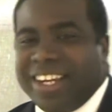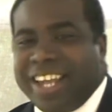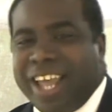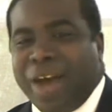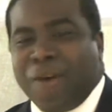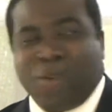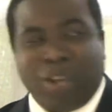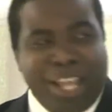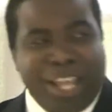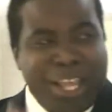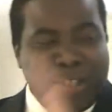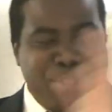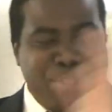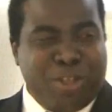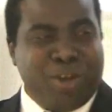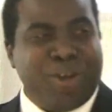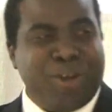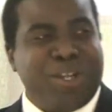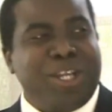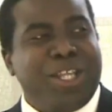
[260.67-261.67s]
Now at
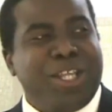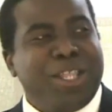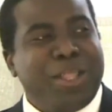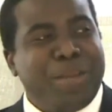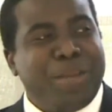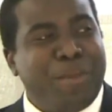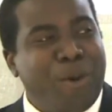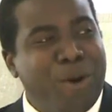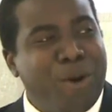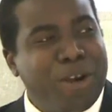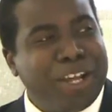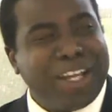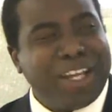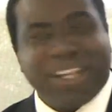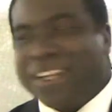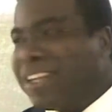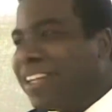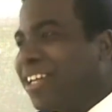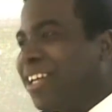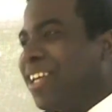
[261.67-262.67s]
8:30 in the
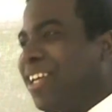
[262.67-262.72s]
morning,